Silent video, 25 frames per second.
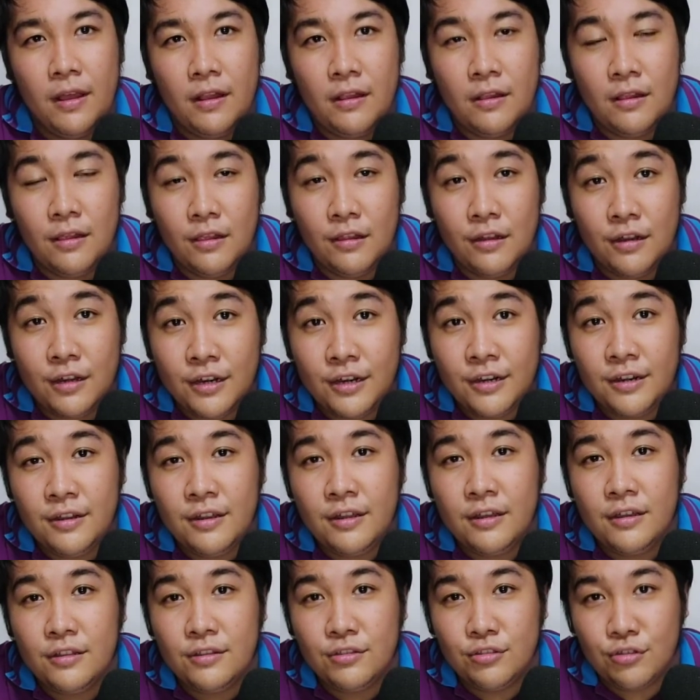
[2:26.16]
learn
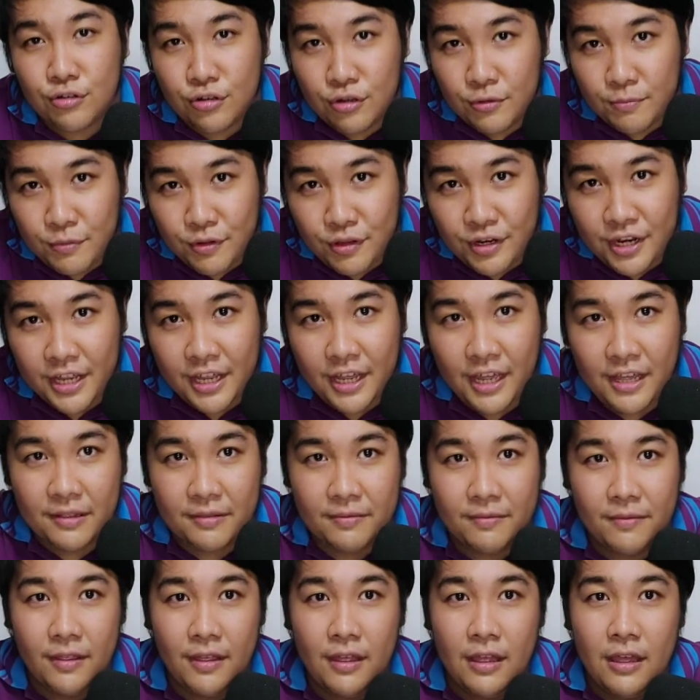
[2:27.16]
to communicate.
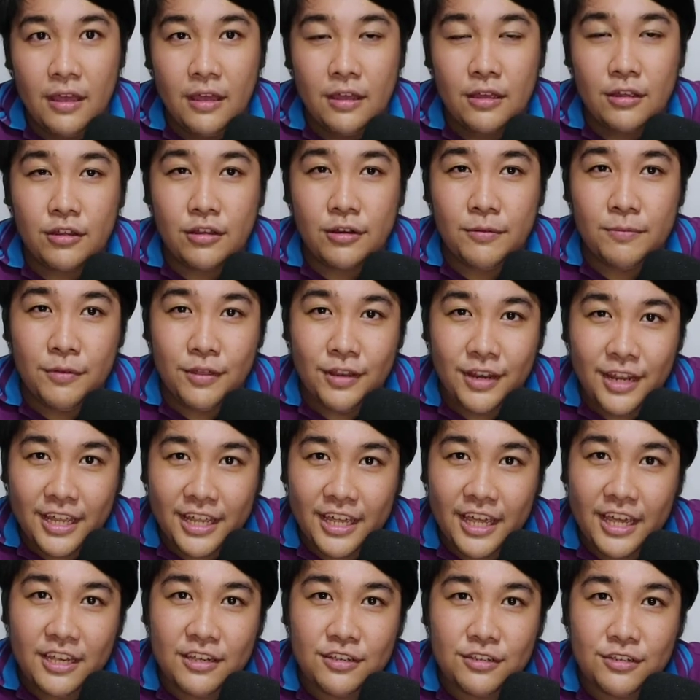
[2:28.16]

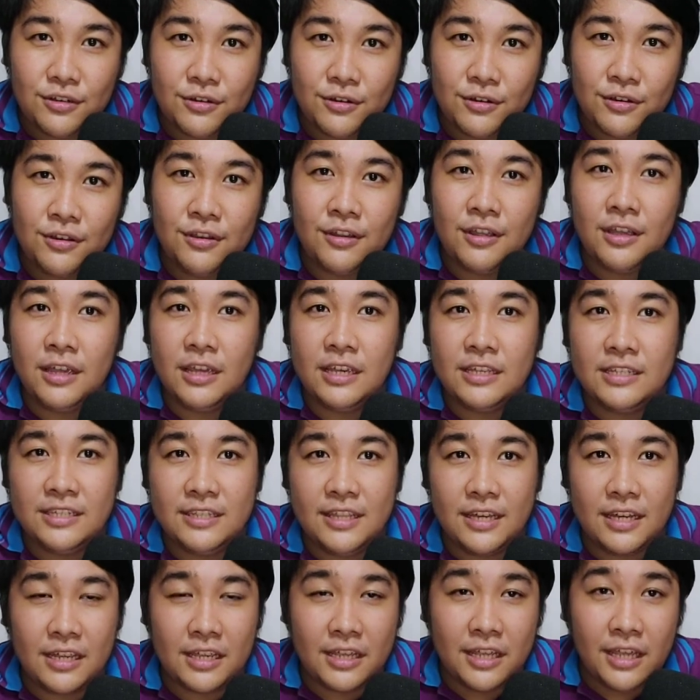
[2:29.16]
Communication is
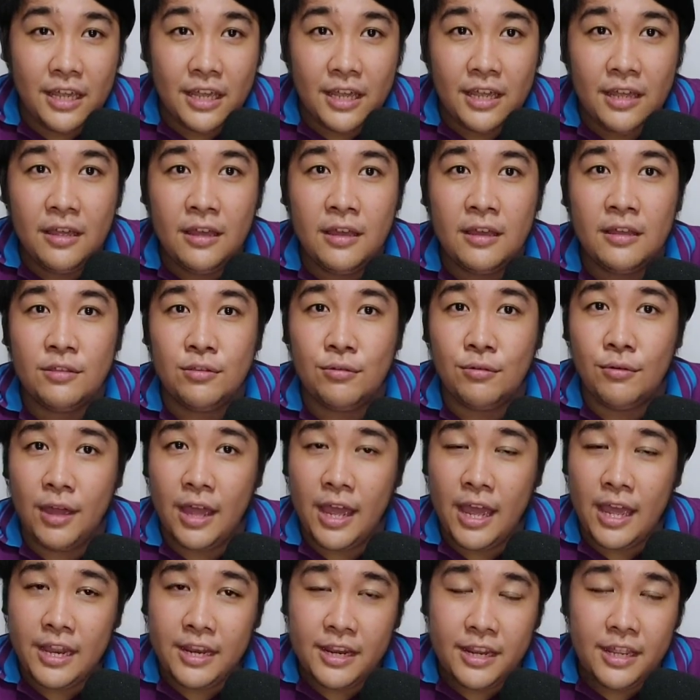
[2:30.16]
the key to
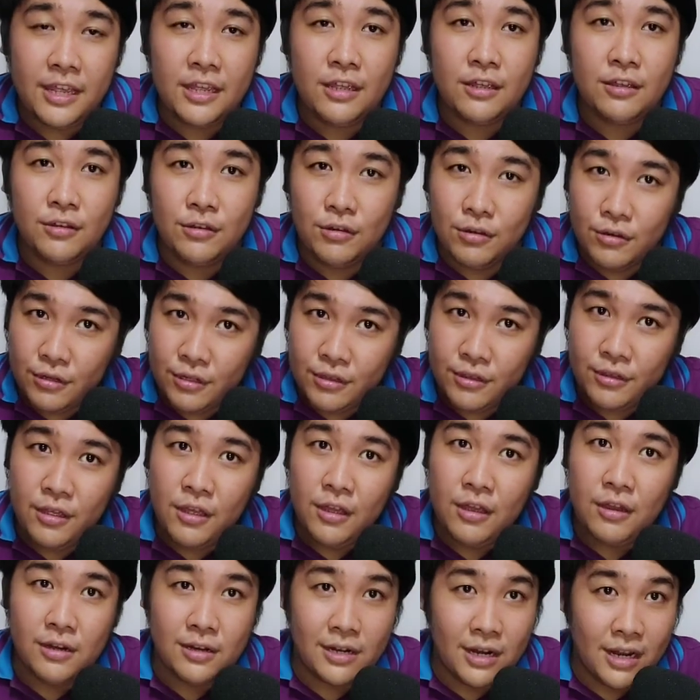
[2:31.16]
any good
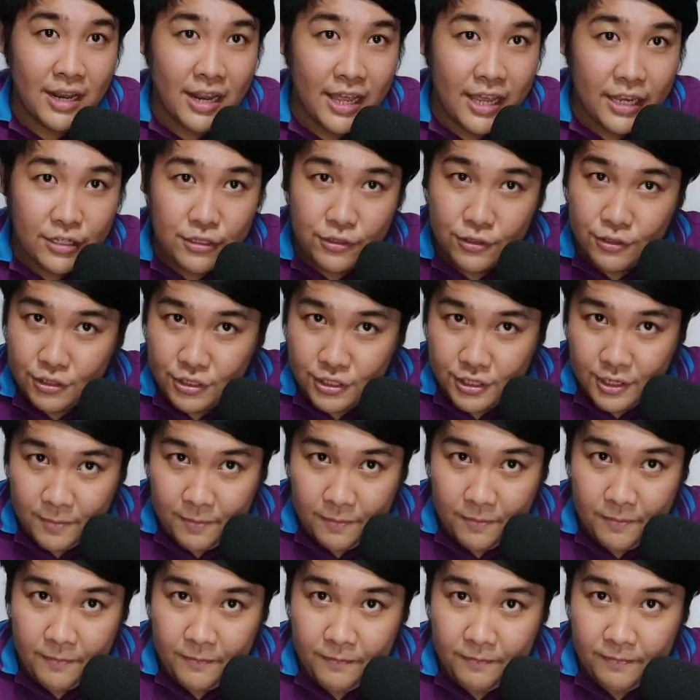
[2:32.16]
relationship.
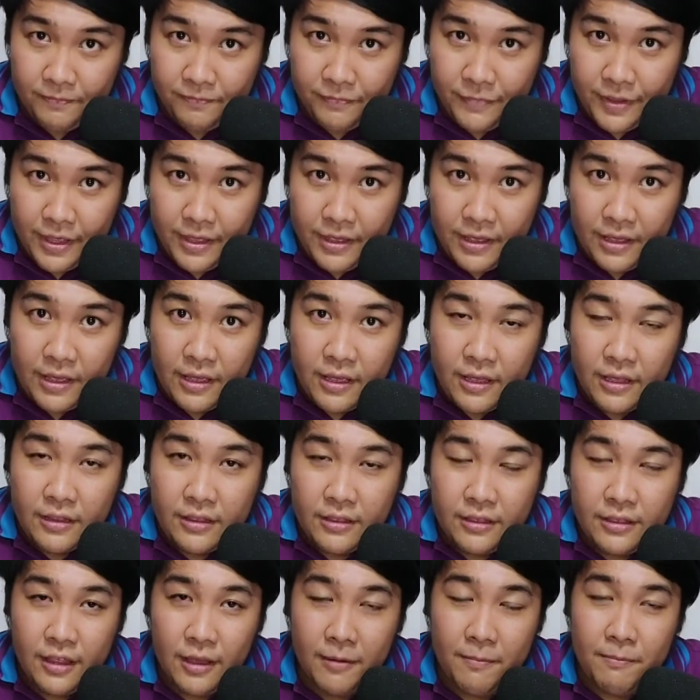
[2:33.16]

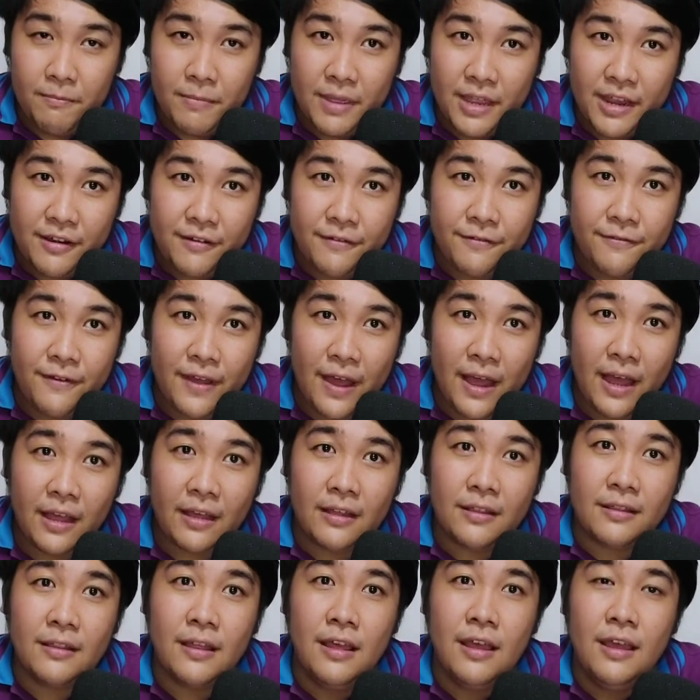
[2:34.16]
The mere fact
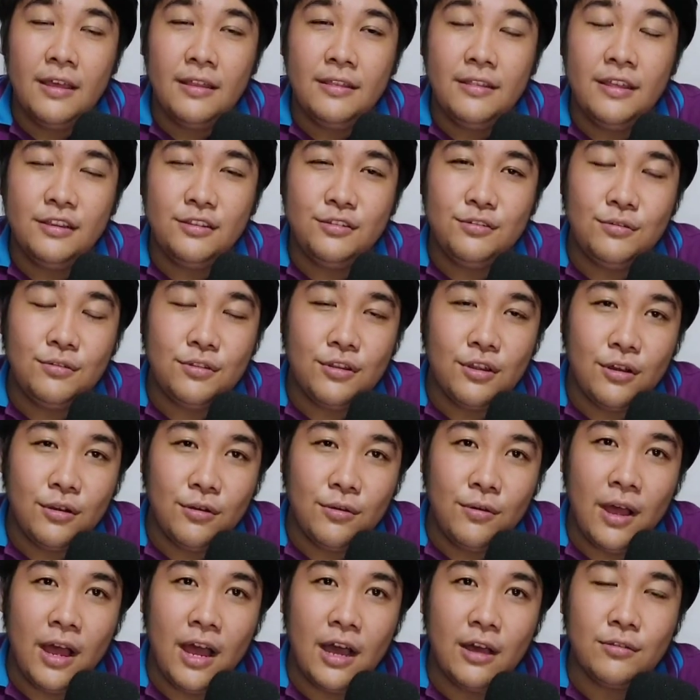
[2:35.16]
that you know
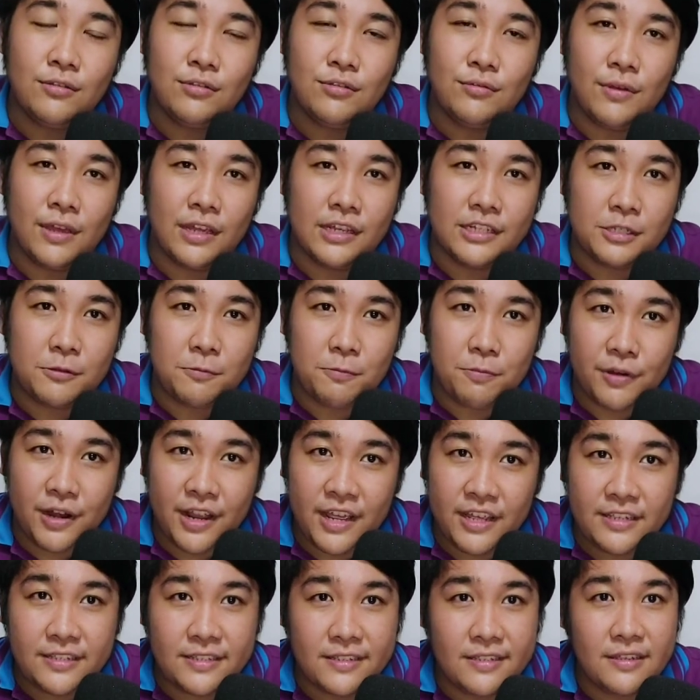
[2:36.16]
how to
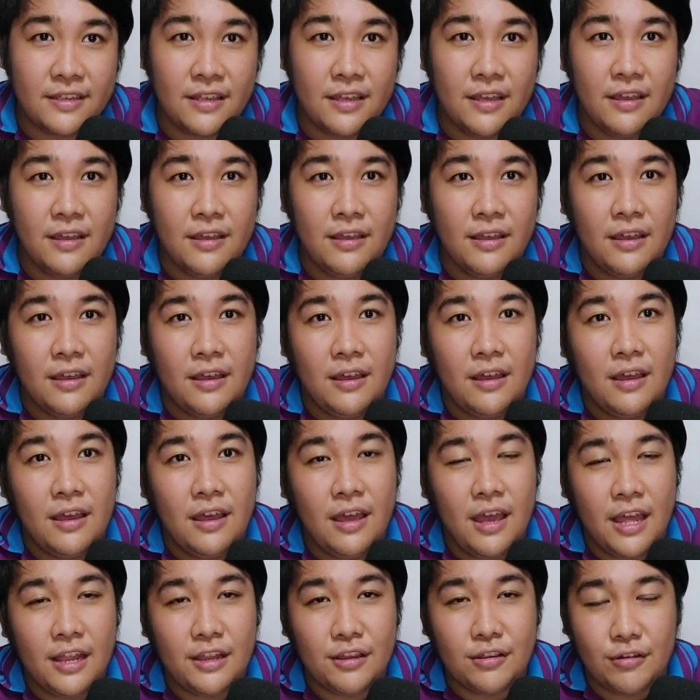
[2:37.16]
express
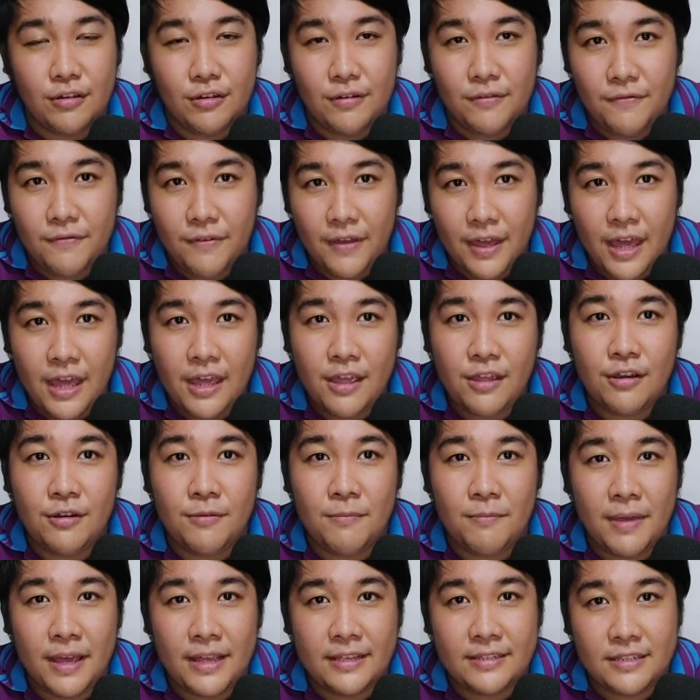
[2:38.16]
and convey your
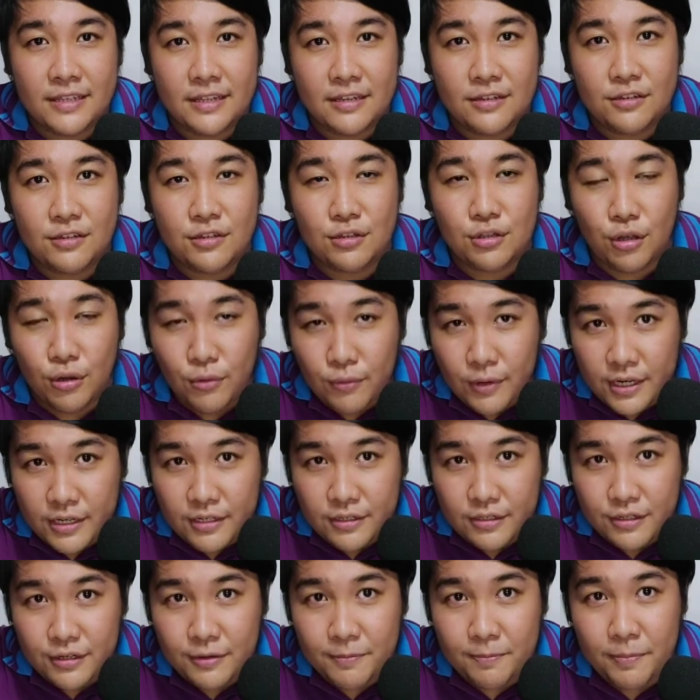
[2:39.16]
message
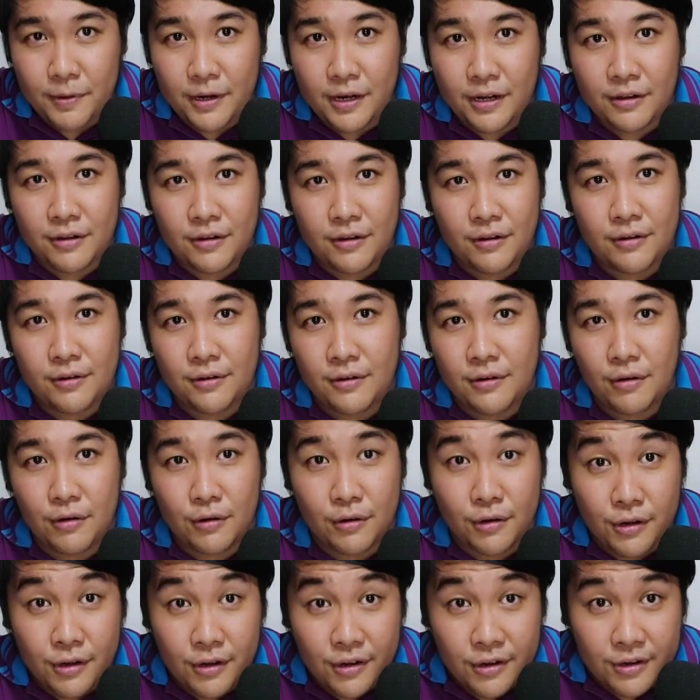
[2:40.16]
towards your partner
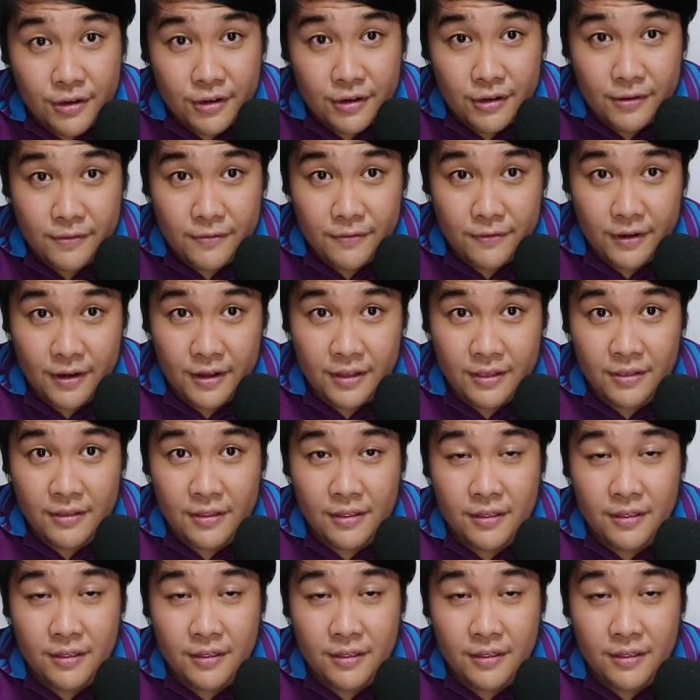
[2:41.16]
or your girlfriend